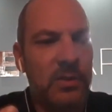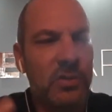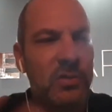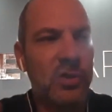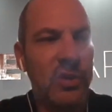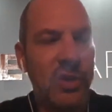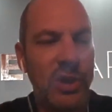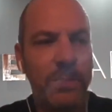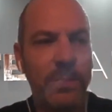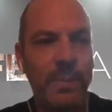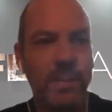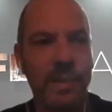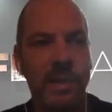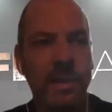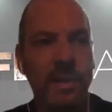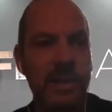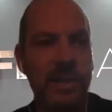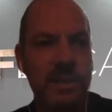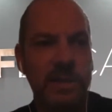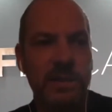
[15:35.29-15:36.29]
cheaper than
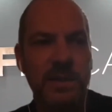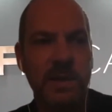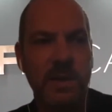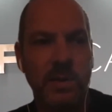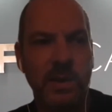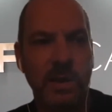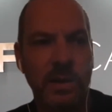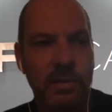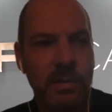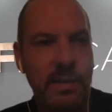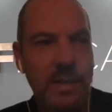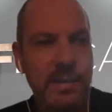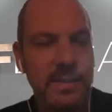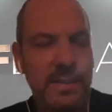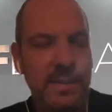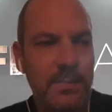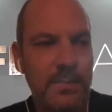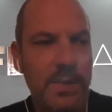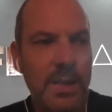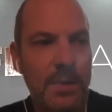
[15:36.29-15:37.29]
necessarily that
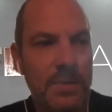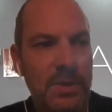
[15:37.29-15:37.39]
sometimes